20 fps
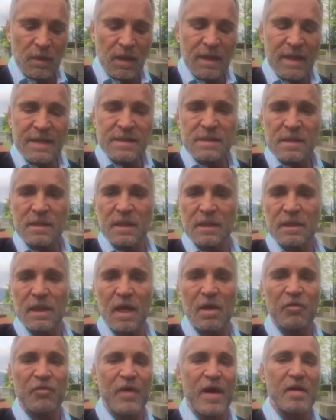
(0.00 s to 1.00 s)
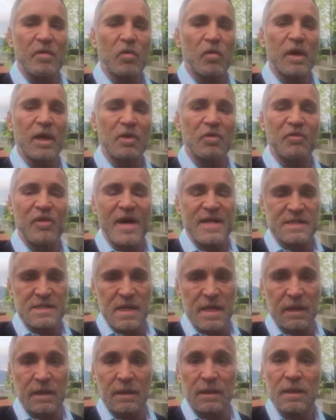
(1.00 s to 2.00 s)
here's the thing that I find really
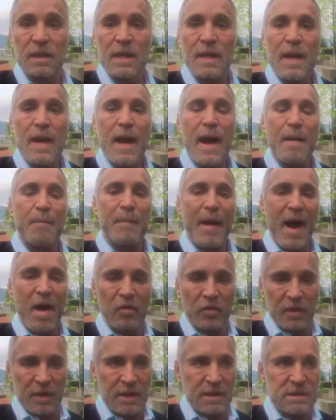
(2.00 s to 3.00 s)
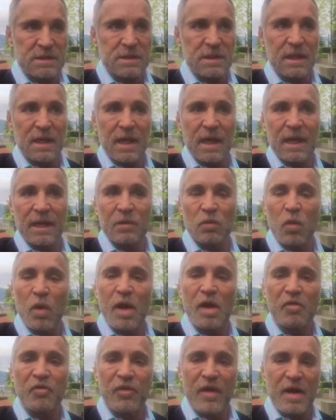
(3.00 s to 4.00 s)
fascinating about this. And
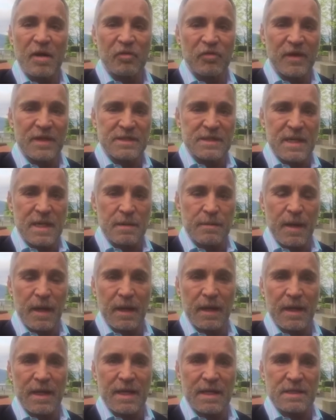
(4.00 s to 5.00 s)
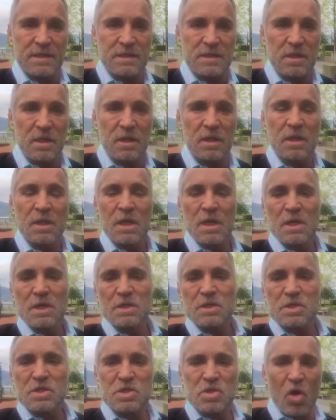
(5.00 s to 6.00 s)
what I find fascinating about it is that
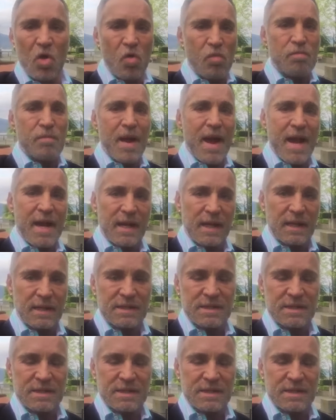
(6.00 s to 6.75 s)
so many